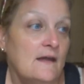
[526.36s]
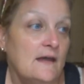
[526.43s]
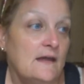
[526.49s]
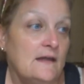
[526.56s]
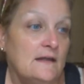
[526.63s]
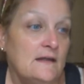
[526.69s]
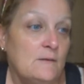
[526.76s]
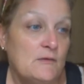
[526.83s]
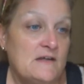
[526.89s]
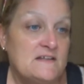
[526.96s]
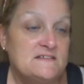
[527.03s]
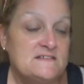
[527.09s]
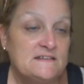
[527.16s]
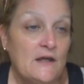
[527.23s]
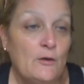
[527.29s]

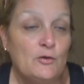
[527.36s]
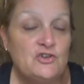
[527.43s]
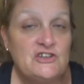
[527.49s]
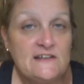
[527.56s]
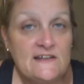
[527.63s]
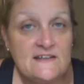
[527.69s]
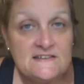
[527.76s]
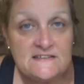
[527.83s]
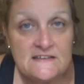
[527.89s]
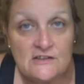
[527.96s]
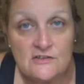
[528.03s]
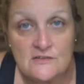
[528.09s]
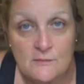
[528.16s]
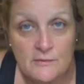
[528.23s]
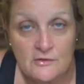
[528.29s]
Anyway, so she likes to
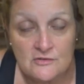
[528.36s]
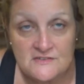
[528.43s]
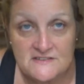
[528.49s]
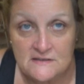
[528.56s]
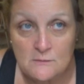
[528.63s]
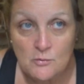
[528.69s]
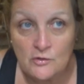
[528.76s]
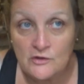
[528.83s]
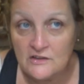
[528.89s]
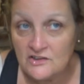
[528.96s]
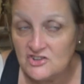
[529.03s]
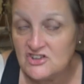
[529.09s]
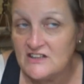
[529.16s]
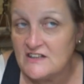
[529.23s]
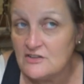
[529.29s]
hear the birds in the morning.
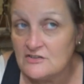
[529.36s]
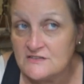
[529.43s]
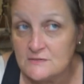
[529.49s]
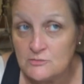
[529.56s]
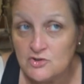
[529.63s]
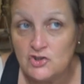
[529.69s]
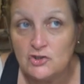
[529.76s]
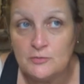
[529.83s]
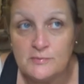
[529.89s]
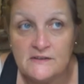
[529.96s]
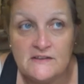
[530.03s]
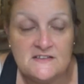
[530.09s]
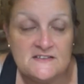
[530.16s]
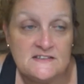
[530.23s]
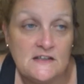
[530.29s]
She hears them
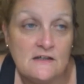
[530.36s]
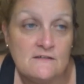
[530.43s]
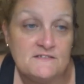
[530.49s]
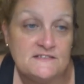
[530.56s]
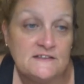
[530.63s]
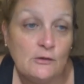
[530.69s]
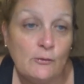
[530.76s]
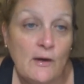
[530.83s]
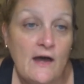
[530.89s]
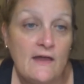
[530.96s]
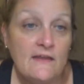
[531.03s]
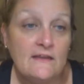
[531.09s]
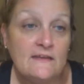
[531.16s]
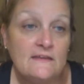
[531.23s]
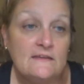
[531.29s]
chirping and stuff. So
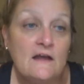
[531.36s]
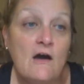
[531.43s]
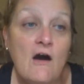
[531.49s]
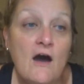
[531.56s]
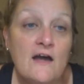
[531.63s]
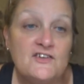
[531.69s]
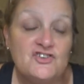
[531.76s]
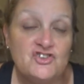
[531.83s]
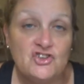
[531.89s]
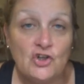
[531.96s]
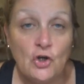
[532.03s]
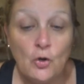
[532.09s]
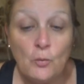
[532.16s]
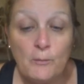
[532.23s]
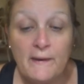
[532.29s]
I thought she,
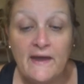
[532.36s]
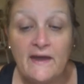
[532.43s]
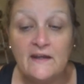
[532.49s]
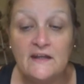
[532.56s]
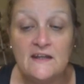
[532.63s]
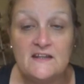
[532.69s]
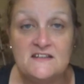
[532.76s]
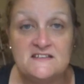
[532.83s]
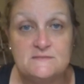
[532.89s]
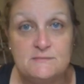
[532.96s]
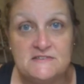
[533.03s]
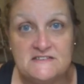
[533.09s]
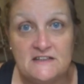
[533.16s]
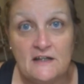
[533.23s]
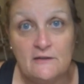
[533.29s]
her bed is
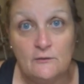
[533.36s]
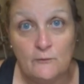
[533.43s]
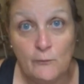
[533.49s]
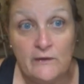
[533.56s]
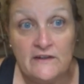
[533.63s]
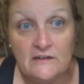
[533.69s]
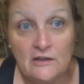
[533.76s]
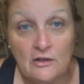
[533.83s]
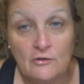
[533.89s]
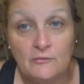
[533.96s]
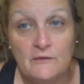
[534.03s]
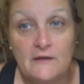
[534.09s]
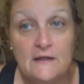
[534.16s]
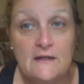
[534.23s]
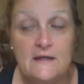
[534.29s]
beside the window.
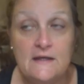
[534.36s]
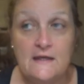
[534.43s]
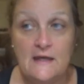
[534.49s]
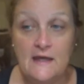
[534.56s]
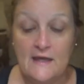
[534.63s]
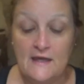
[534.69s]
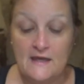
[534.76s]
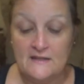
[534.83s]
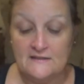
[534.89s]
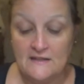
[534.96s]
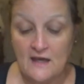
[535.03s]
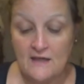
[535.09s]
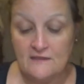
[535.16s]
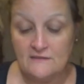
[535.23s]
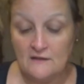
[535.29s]
And
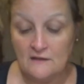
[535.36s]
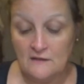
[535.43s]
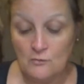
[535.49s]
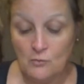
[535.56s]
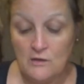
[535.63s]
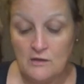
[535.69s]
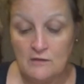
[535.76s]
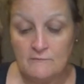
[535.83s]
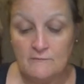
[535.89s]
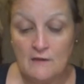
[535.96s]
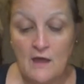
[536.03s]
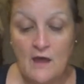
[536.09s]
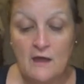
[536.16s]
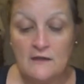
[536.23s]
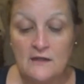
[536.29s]
I thought, well,
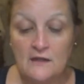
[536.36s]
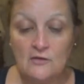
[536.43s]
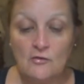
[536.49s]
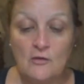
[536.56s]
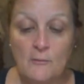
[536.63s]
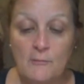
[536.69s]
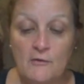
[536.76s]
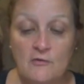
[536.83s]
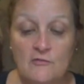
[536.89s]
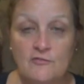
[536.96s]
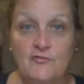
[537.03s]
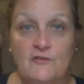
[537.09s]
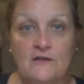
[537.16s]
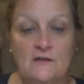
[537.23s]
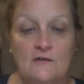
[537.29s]
I get her a bird
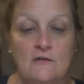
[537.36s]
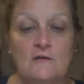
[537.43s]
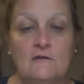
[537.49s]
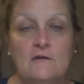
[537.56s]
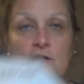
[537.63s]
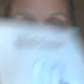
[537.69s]
feeder